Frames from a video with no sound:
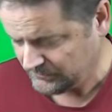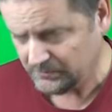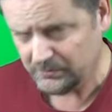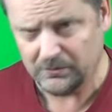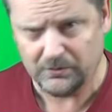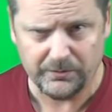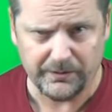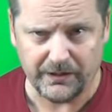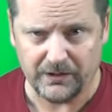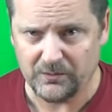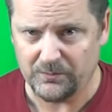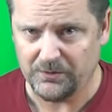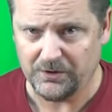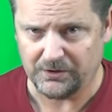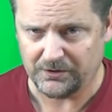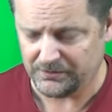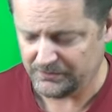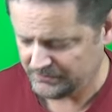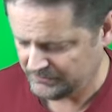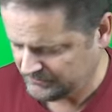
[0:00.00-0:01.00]
Who reads
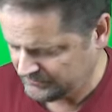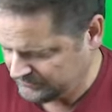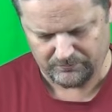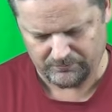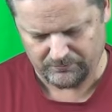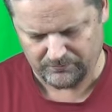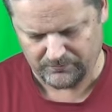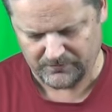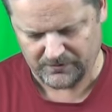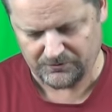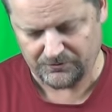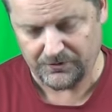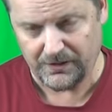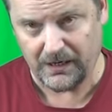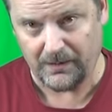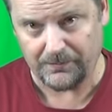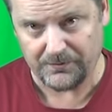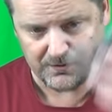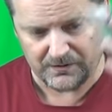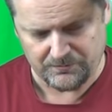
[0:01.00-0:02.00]
books?
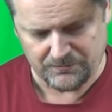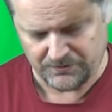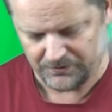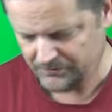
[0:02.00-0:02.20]
Straps, couple